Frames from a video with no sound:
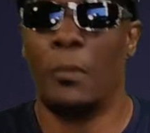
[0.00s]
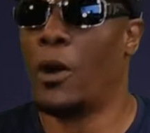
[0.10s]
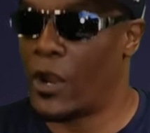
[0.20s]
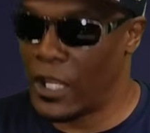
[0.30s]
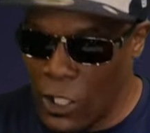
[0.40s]

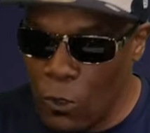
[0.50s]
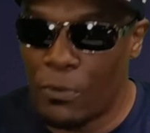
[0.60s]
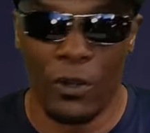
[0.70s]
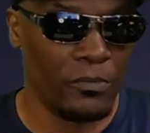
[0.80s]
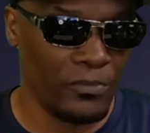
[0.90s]
Amari
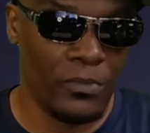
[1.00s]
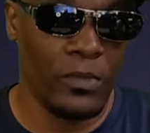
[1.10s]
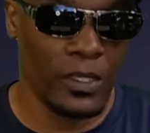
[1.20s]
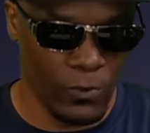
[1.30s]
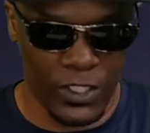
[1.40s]
Cooper,
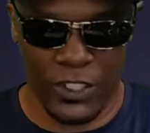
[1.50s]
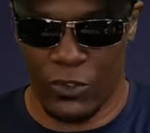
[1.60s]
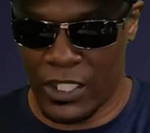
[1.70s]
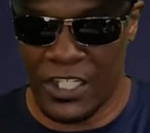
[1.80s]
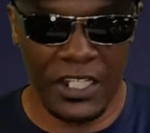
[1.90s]
was
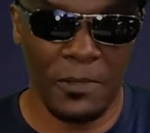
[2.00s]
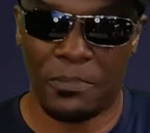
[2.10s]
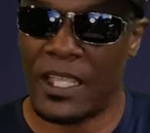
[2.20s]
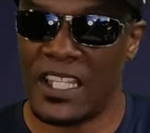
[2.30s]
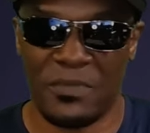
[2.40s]

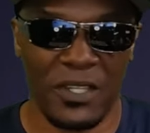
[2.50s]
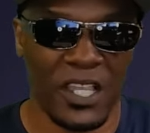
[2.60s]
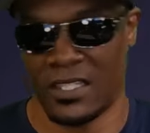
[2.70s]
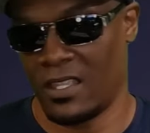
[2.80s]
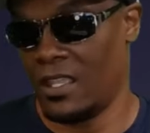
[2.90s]
strategically placed
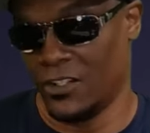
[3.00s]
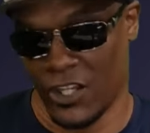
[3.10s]
because